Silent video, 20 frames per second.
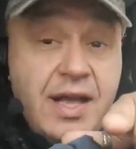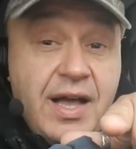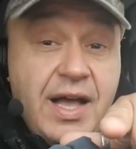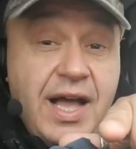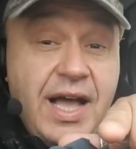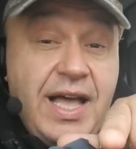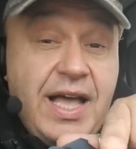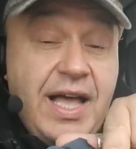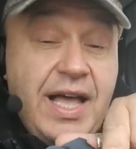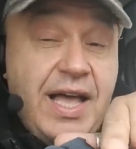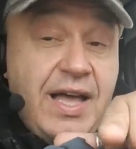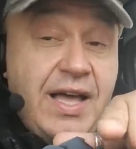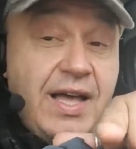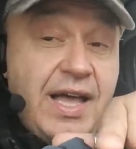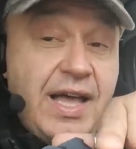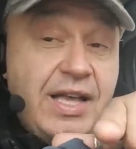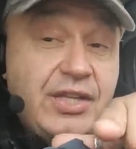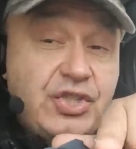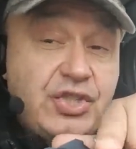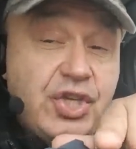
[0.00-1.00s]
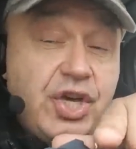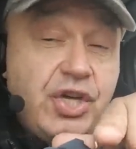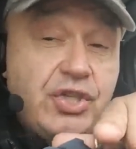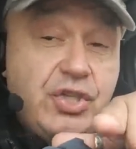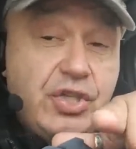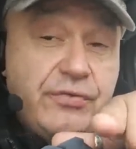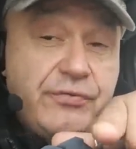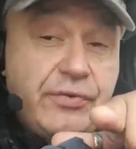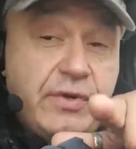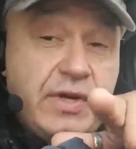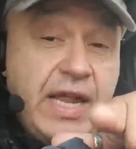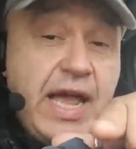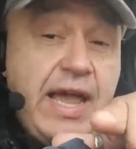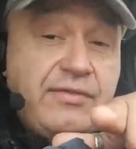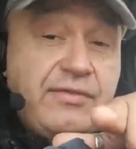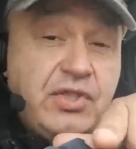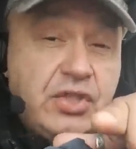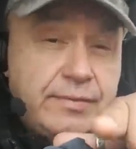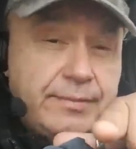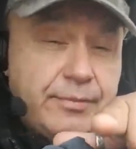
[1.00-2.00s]
I saw your live
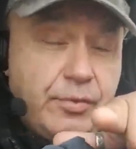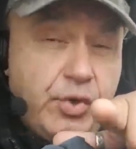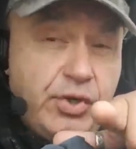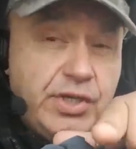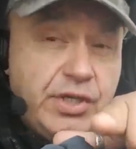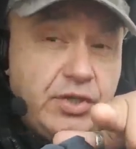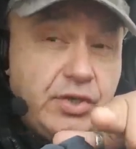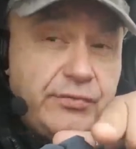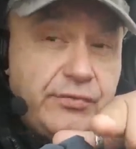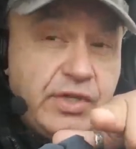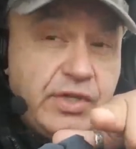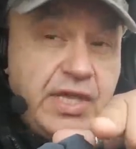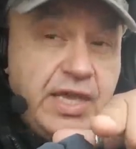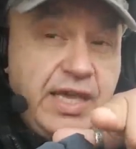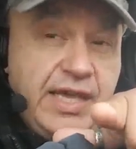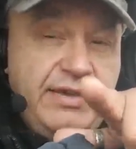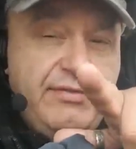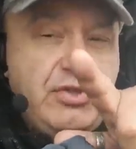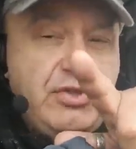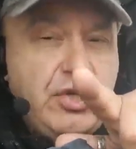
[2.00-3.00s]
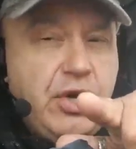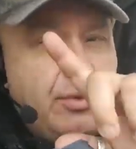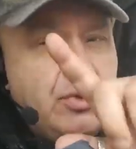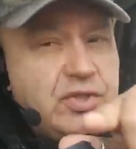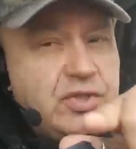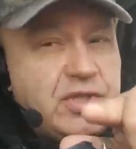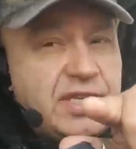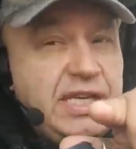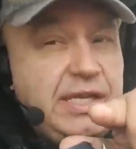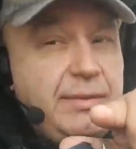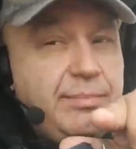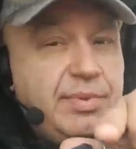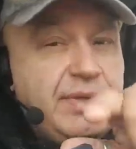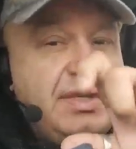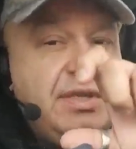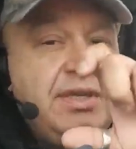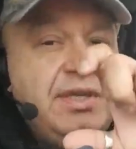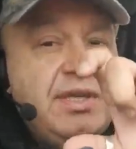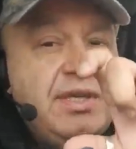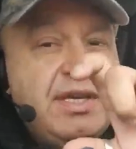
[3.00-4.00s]
this morning. Don't forget, even though I was
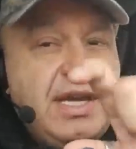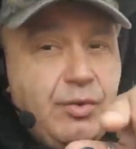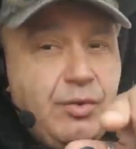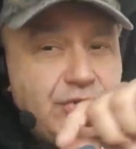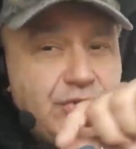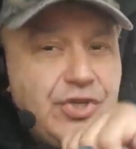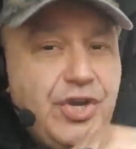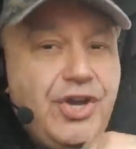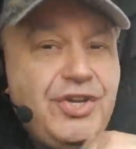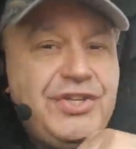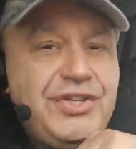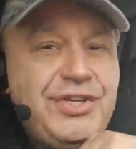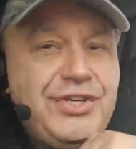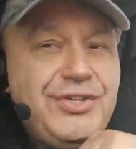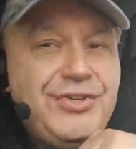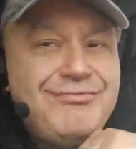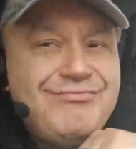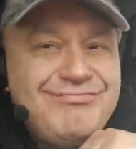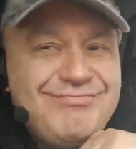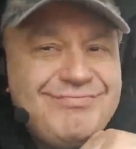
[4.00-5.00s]
sleepy, I was on there.